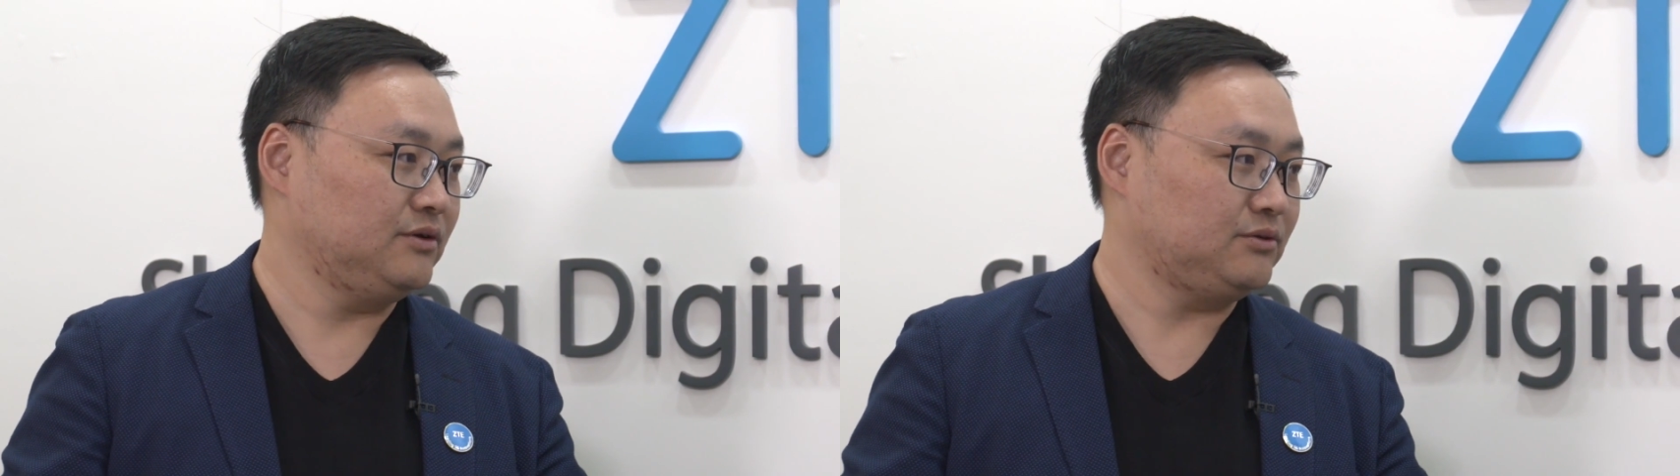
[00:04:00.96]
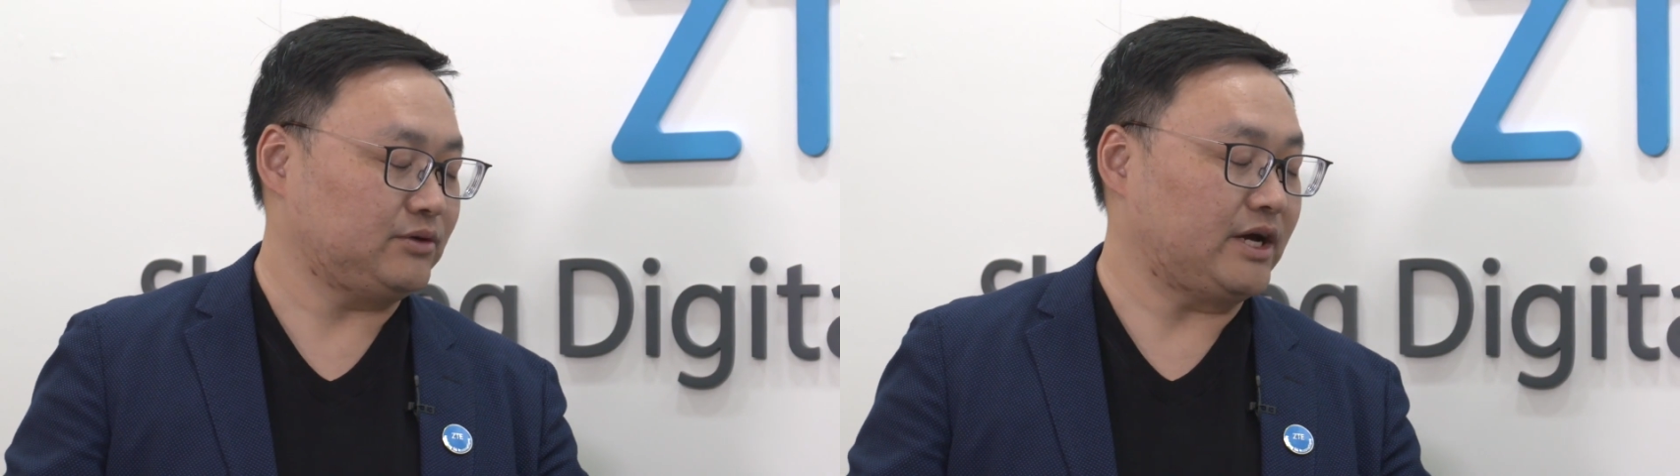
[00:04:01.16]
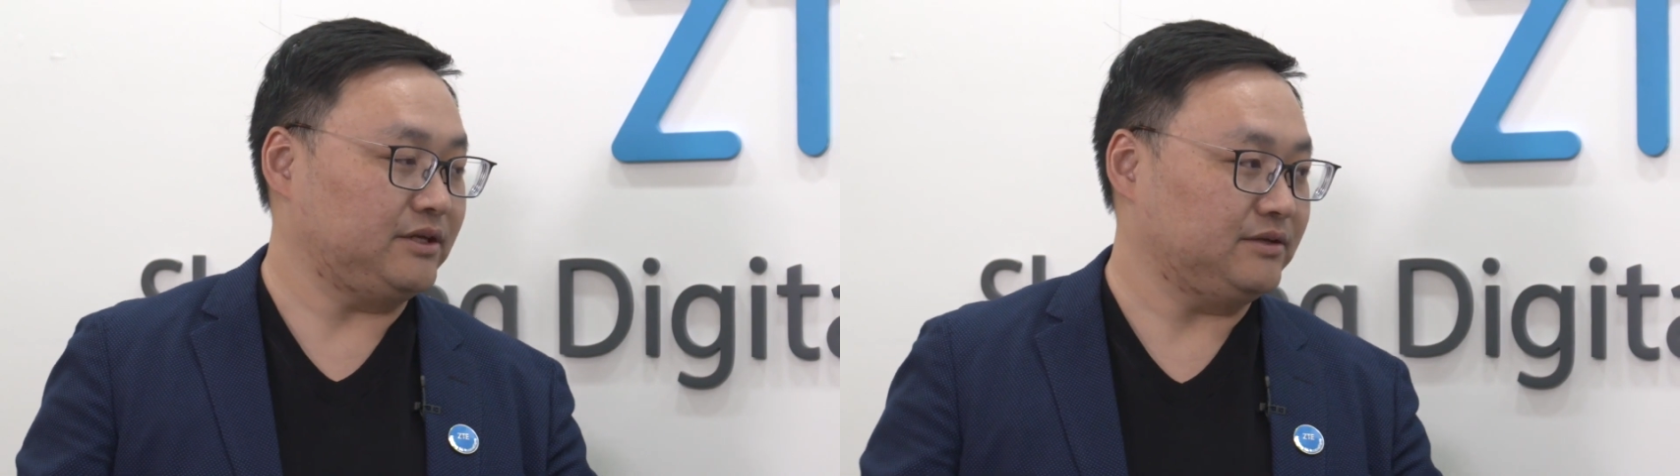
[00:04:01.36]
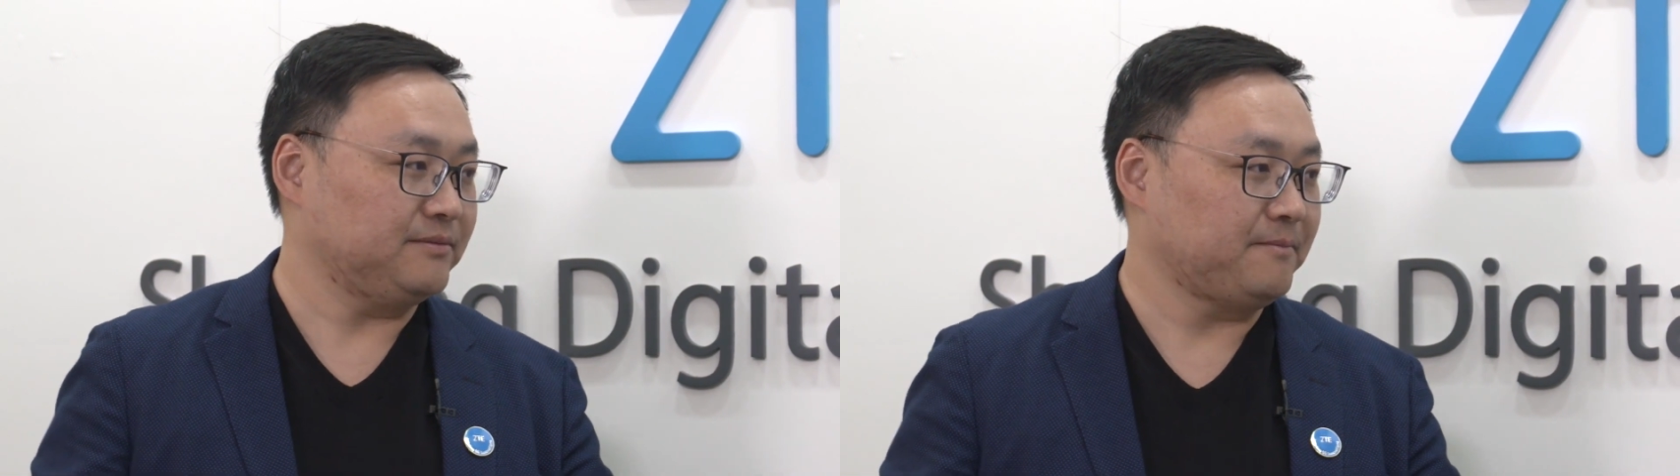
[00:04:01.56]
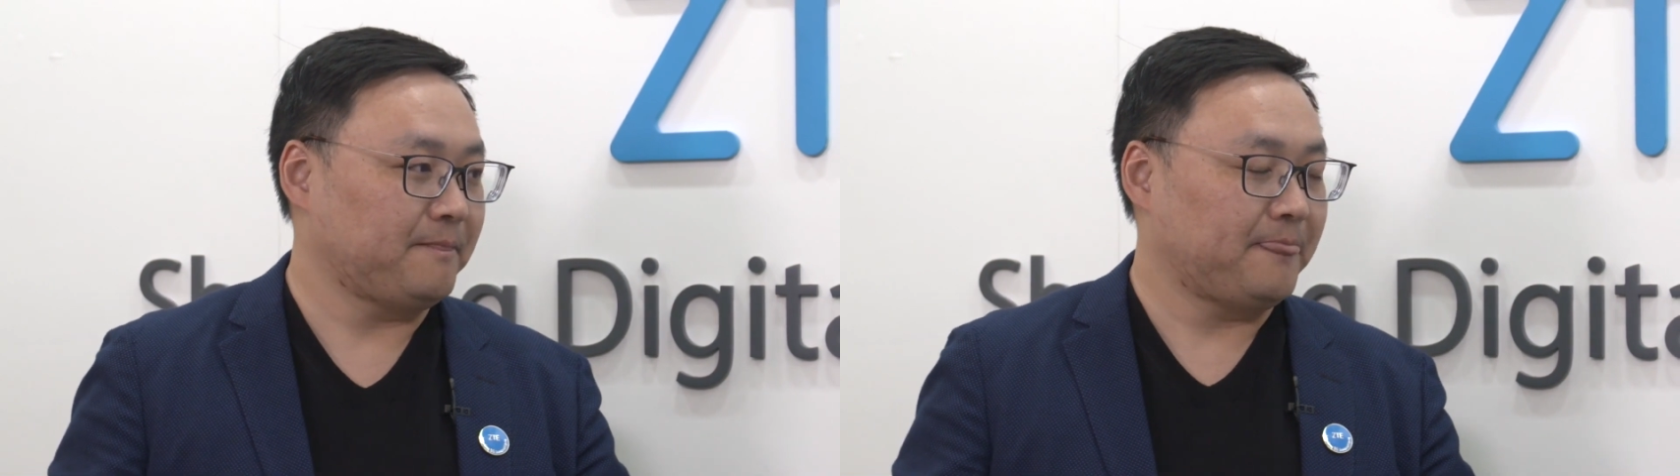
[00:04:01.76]
to get in.
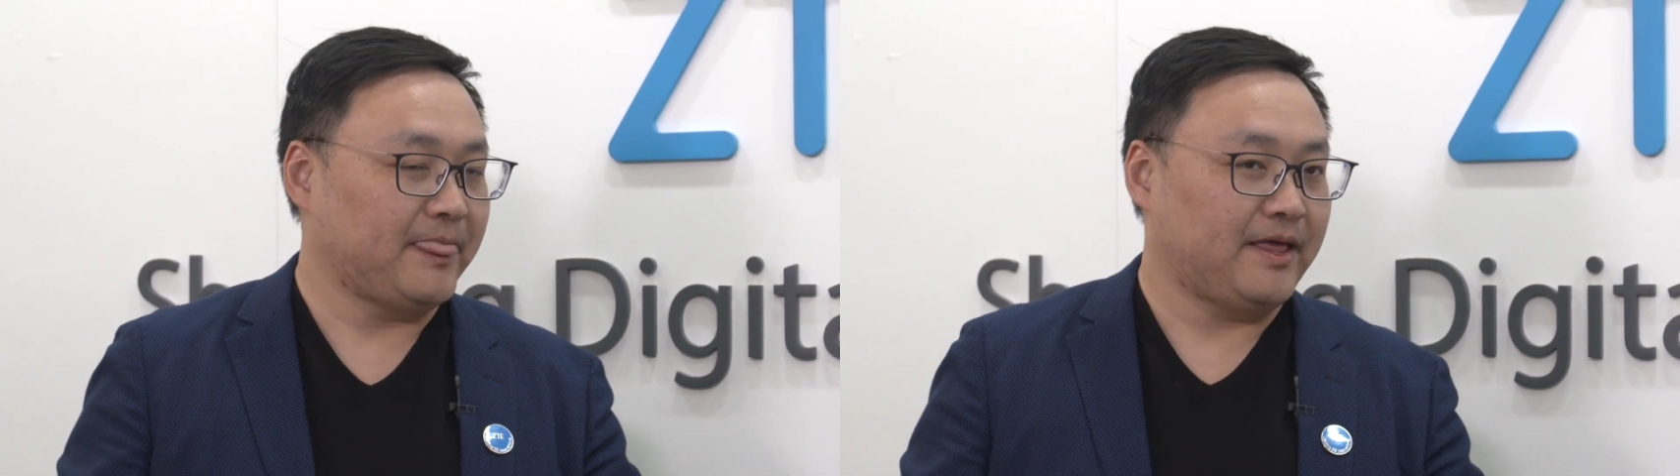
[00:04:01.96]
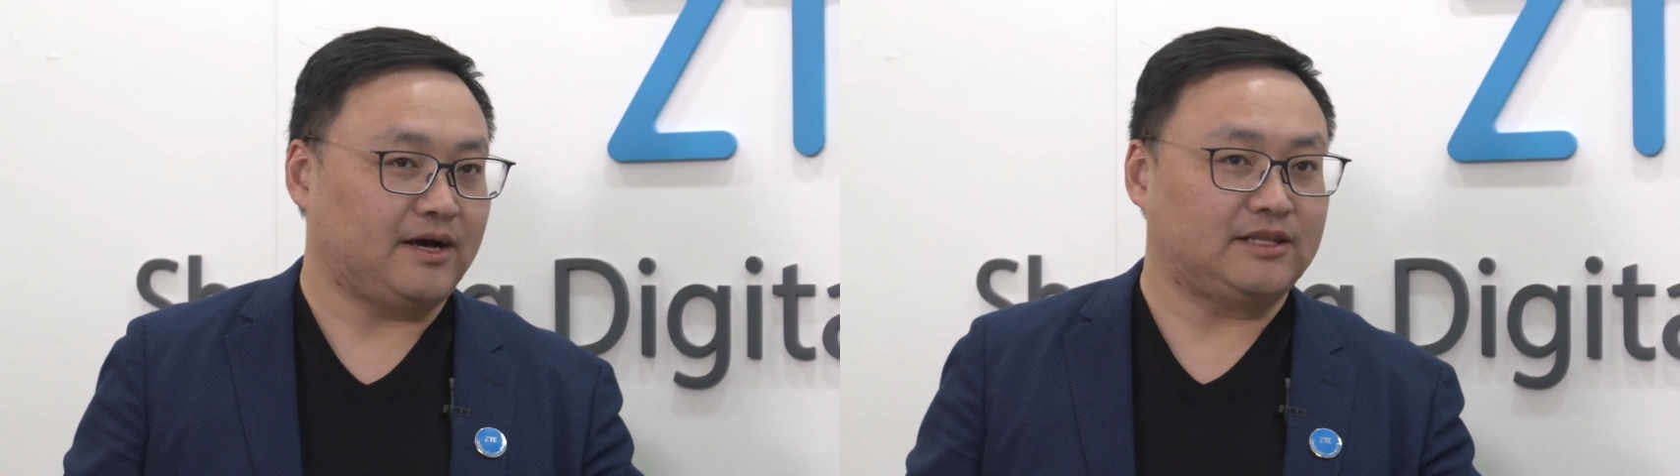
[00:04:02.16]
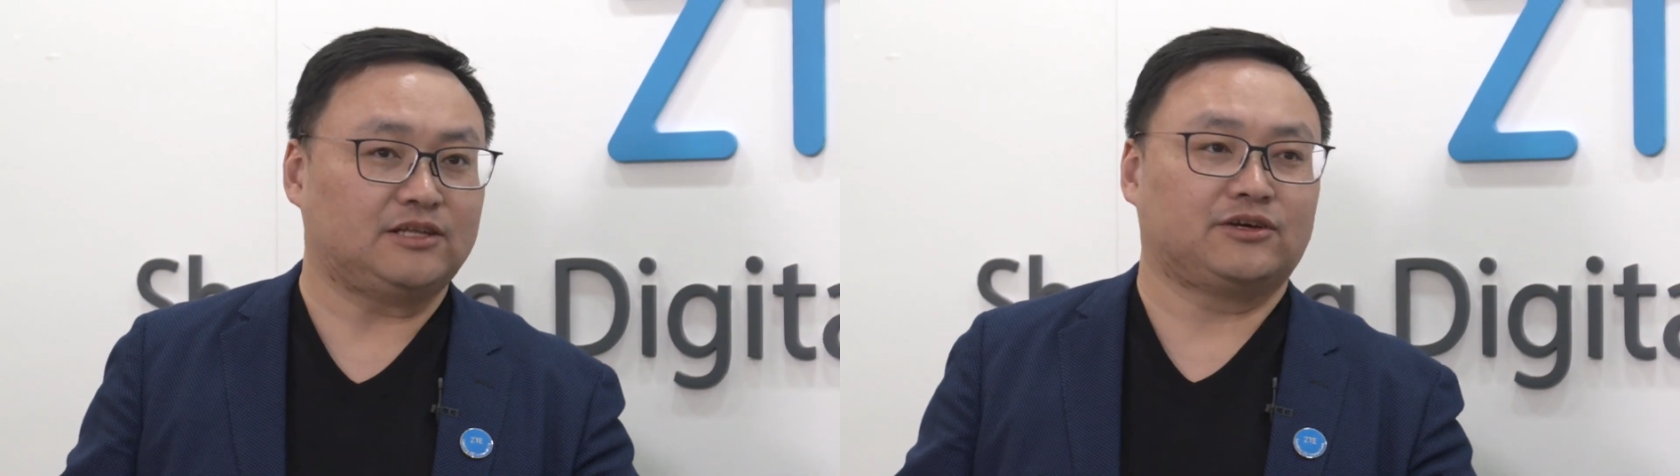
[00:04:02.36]
Another